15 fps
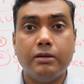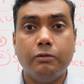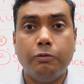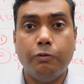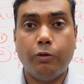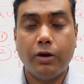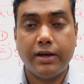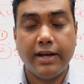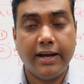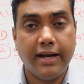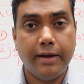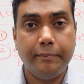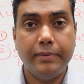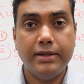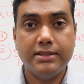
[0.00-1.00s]
what
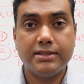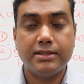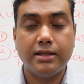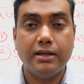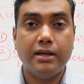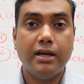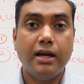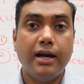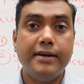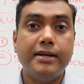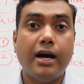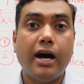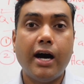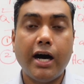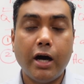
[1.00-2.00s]
happens and
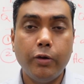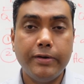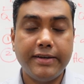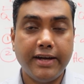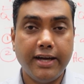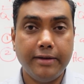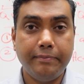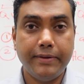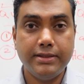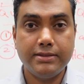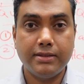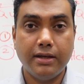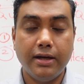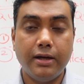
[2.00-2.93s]
how it happens